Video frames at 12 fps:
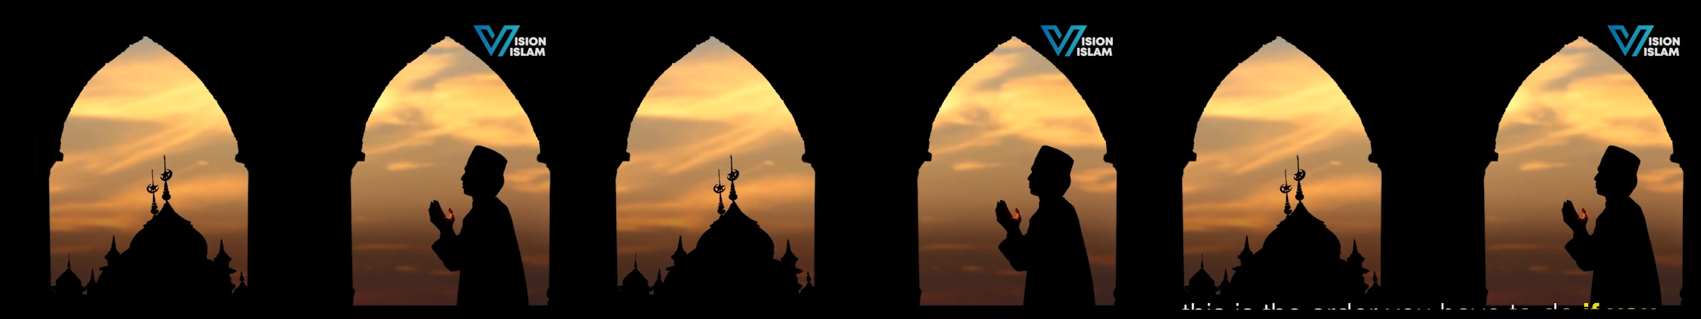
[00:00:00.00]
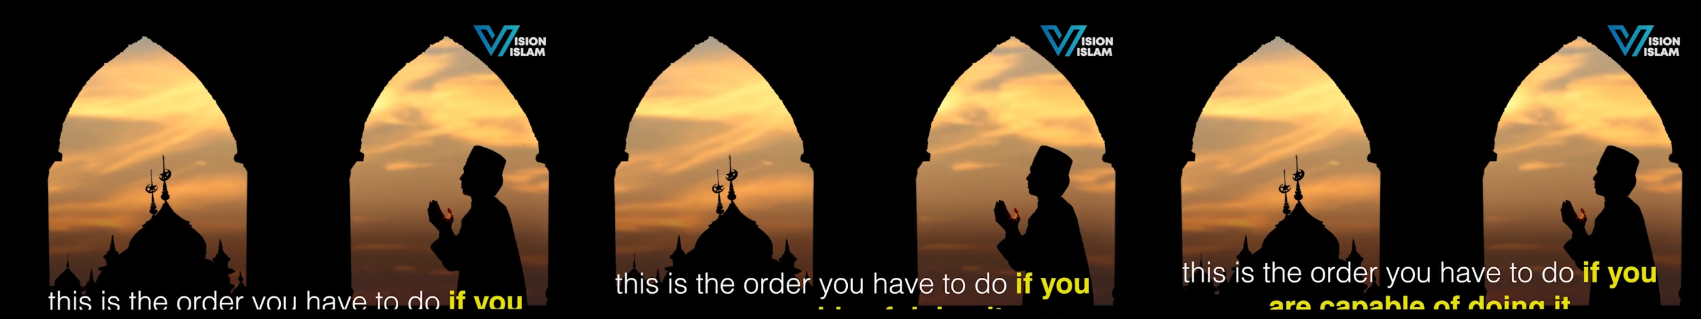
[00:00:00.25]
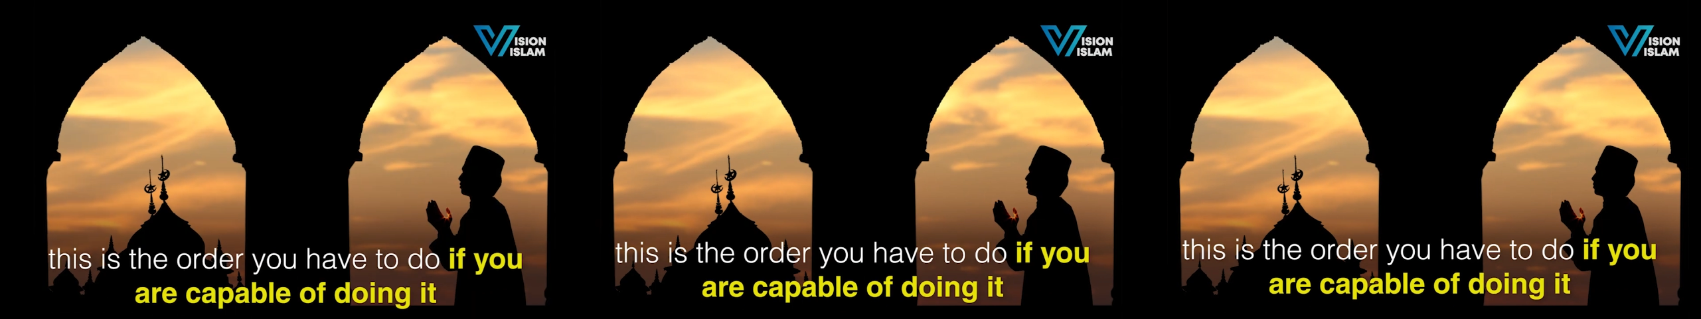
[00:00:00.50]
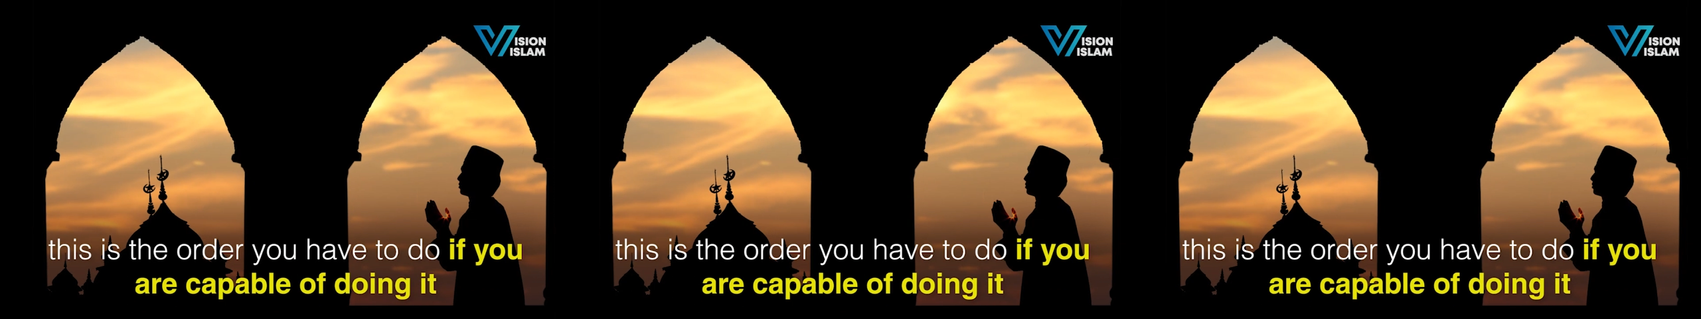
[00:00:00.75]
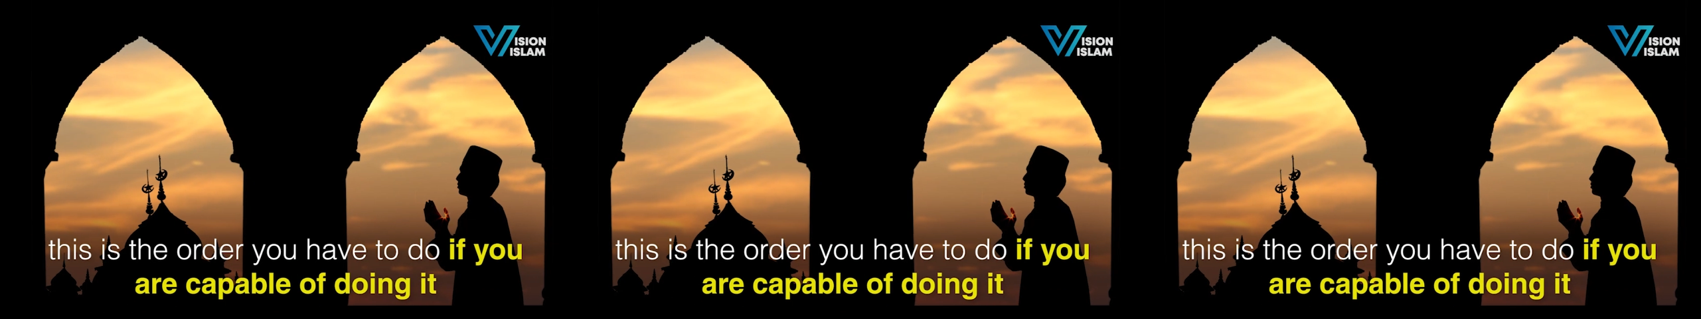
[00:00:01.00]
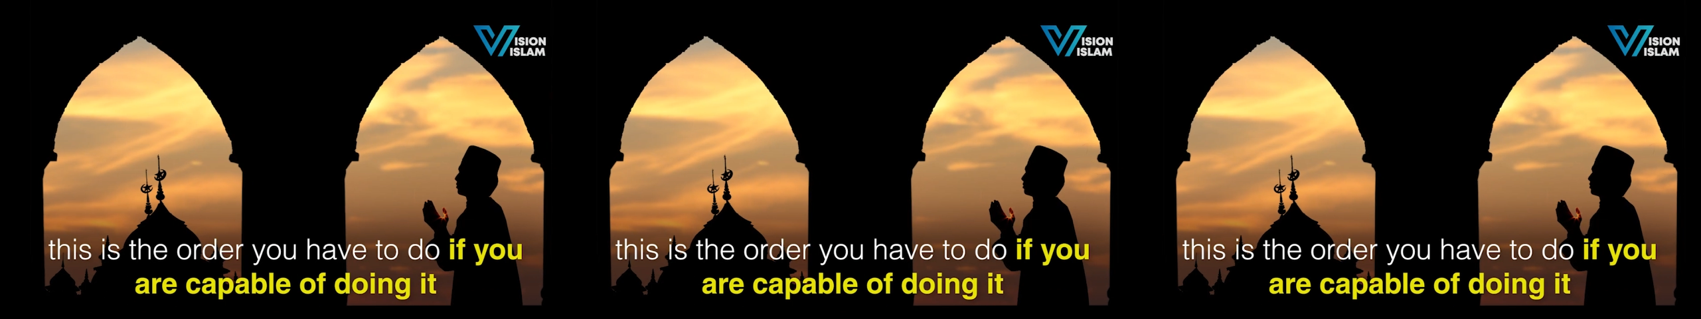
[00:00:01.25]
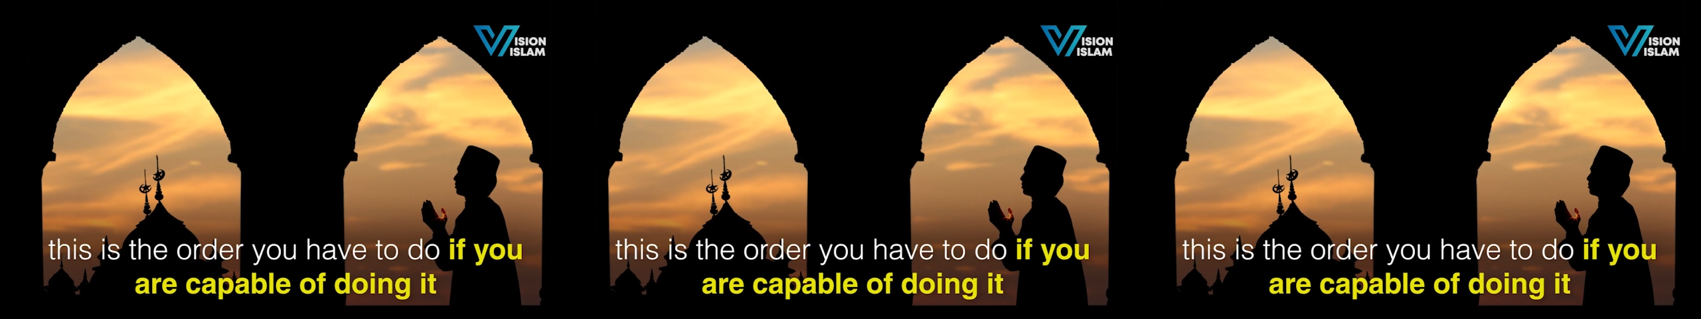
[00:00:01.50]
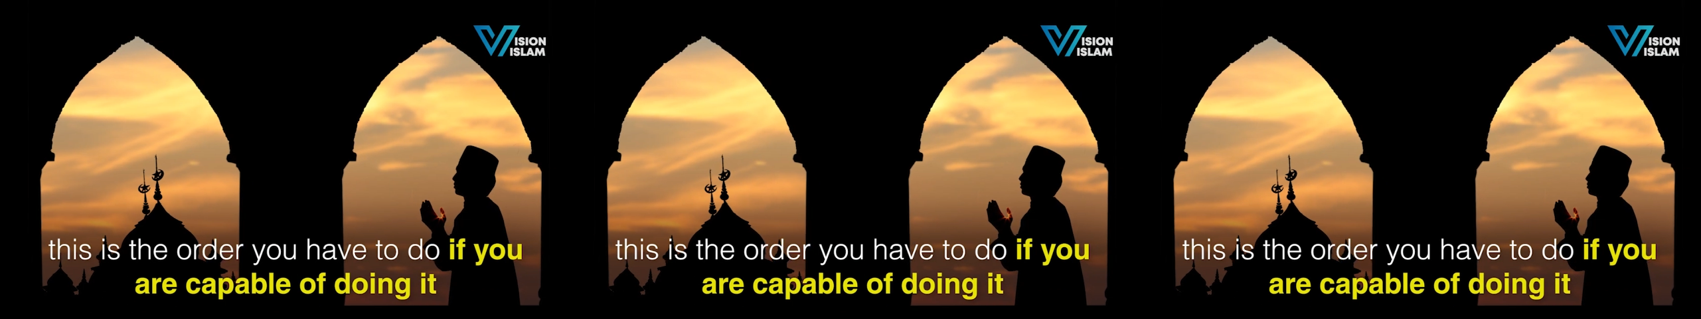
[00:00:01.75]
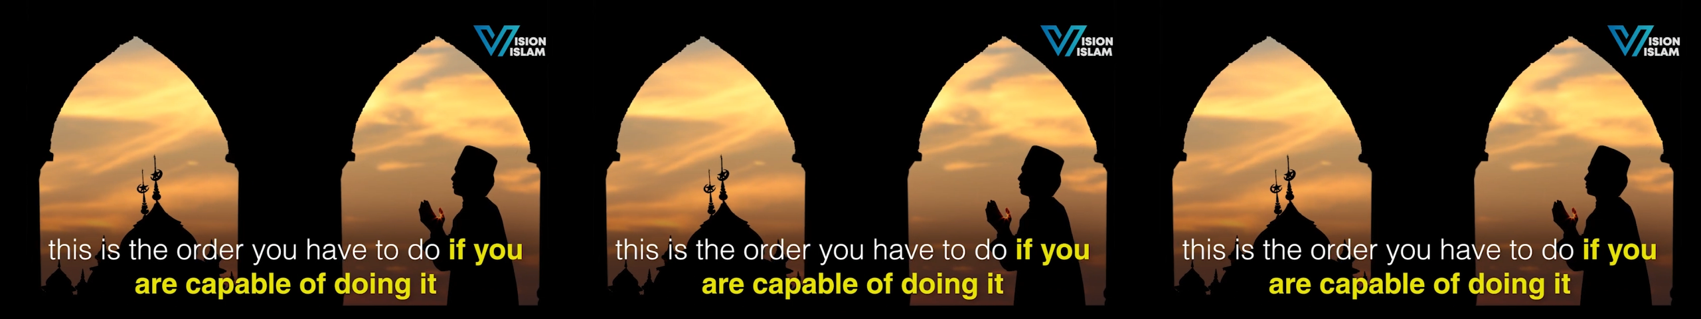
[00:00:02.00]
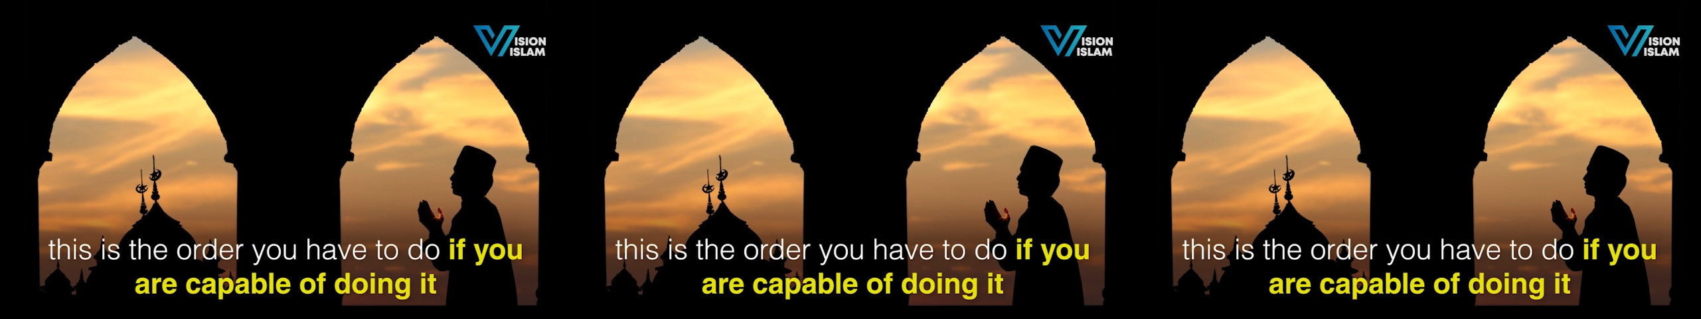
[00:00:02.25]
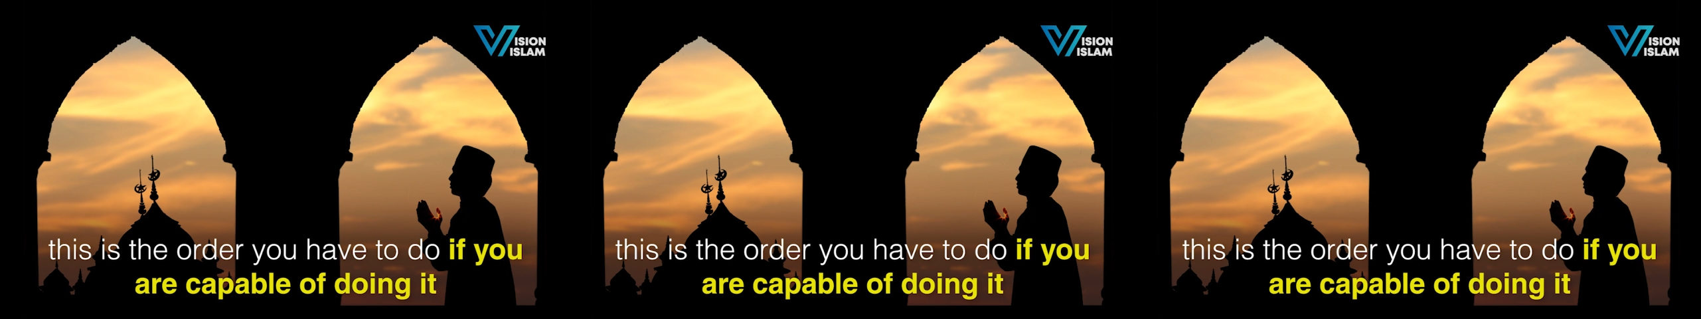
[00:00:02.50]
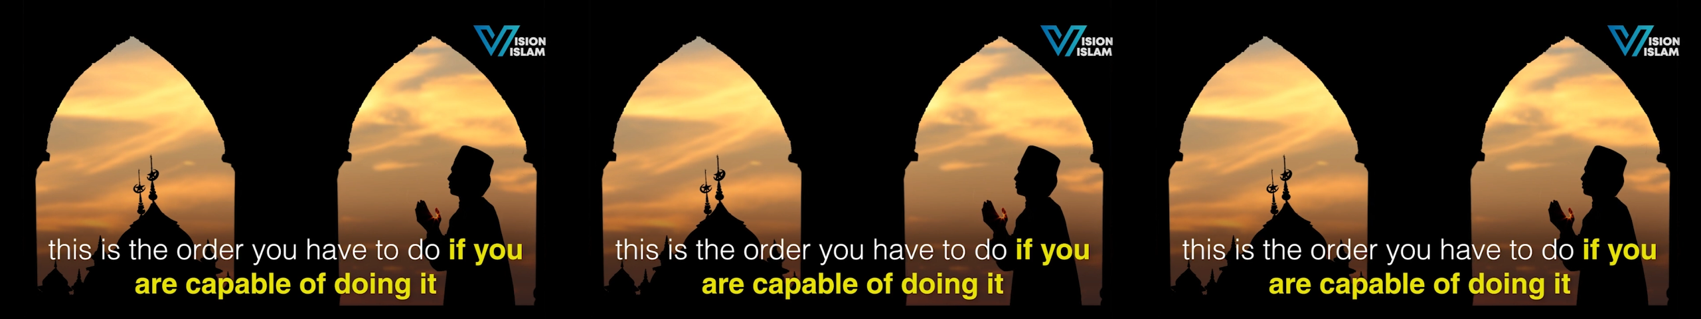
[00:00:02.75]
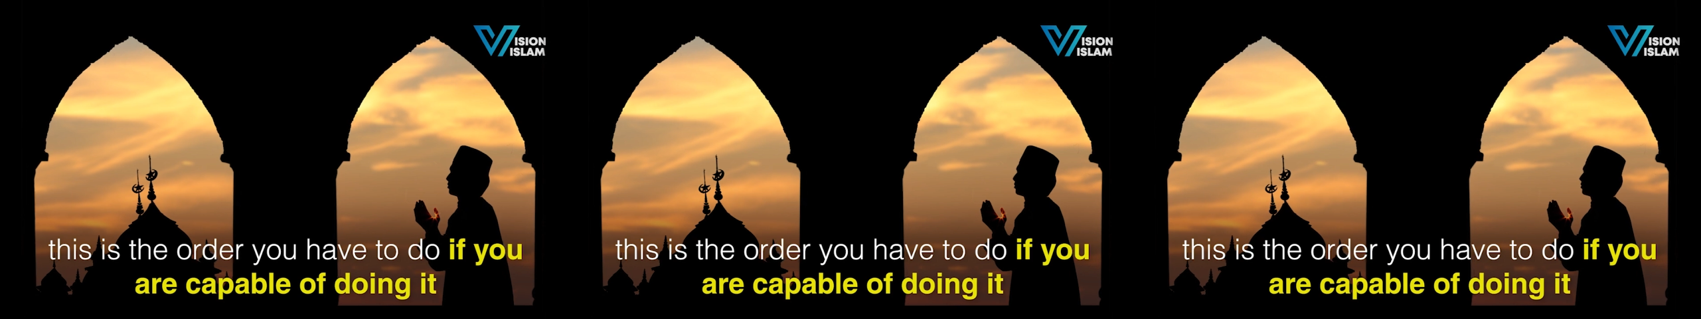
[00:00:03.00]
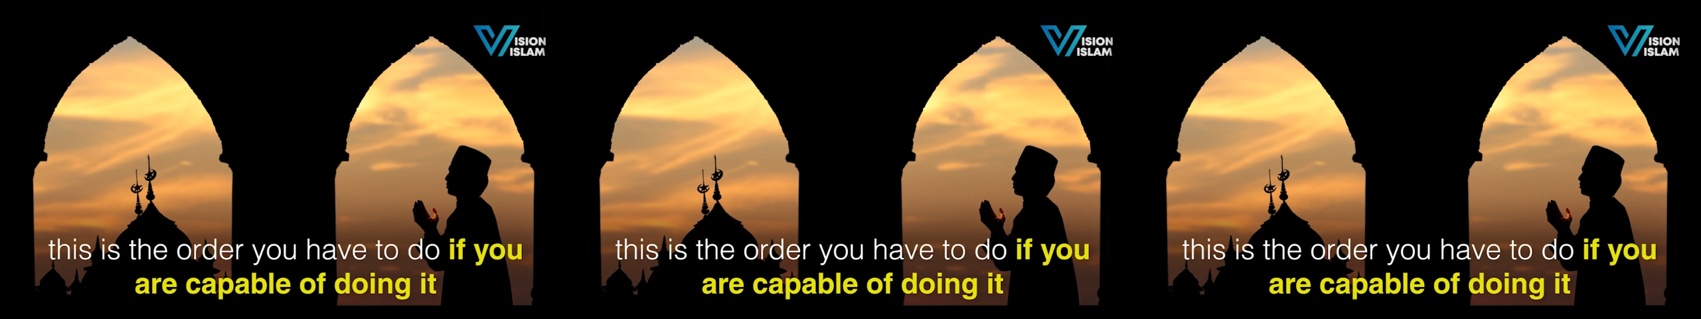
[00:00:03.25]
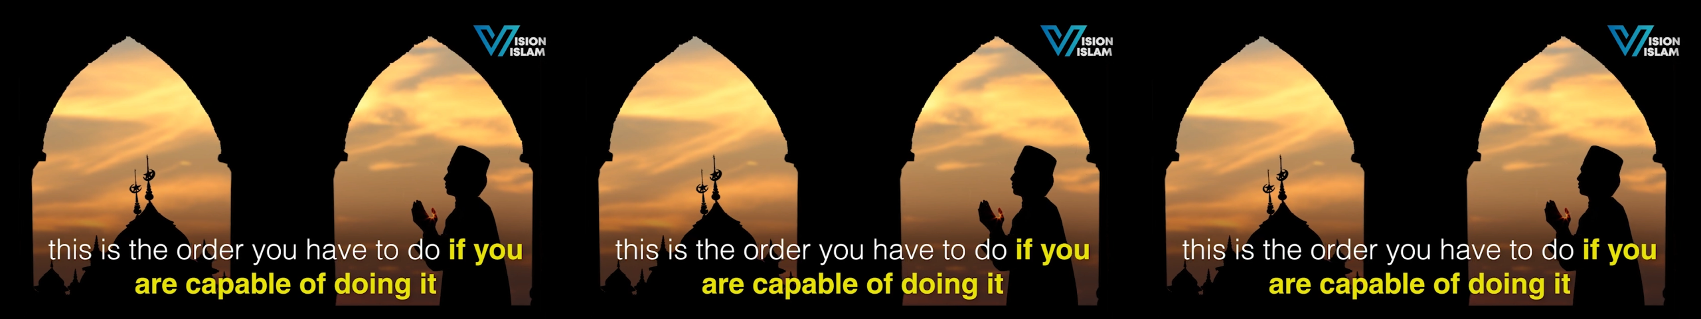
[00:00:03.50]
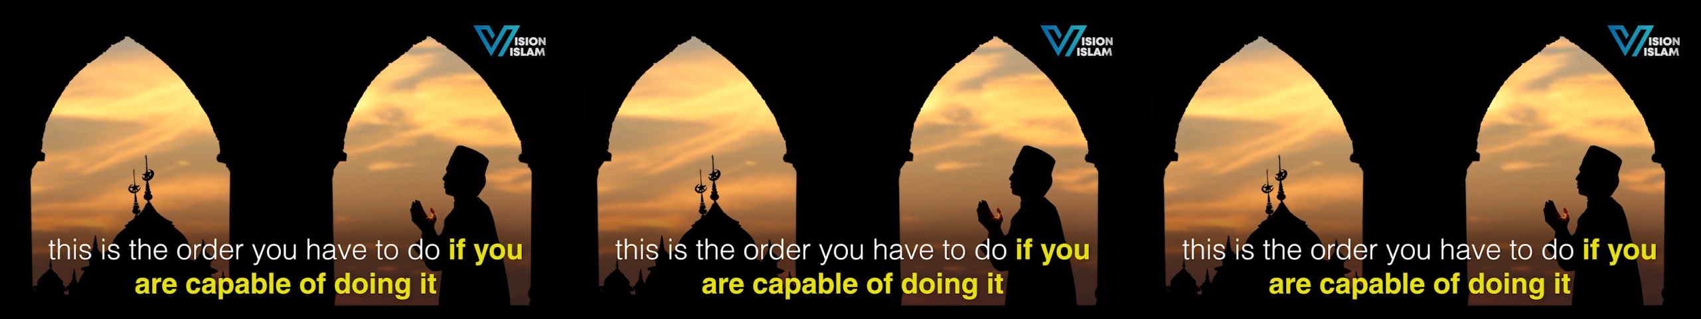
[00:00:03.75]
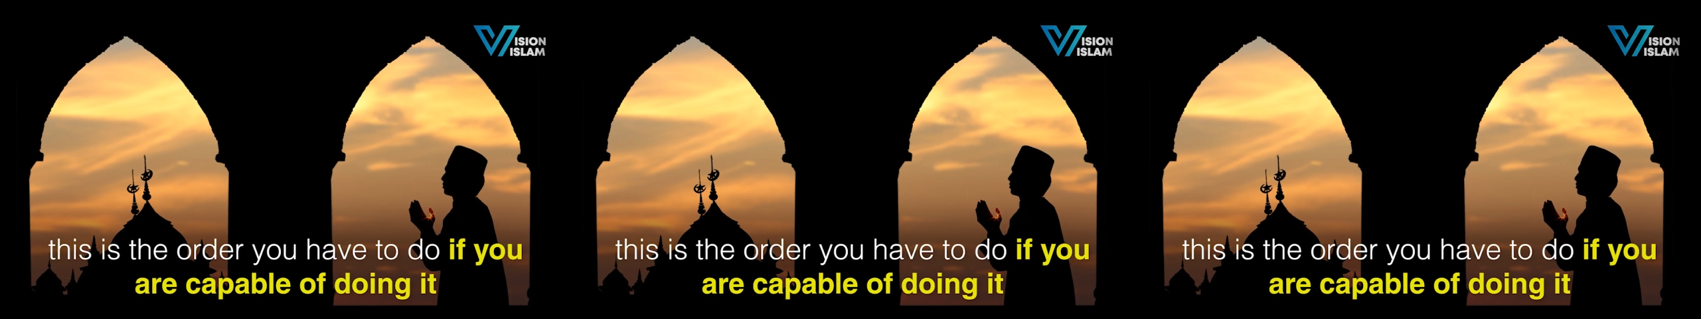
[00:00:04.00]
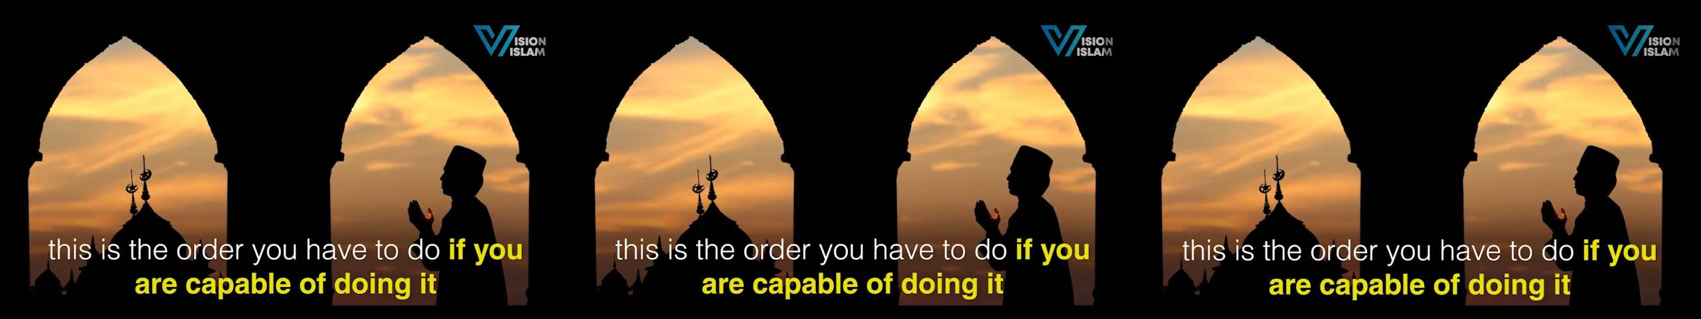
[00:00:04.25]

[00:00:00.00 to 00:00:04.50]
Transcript: (no speaker visible)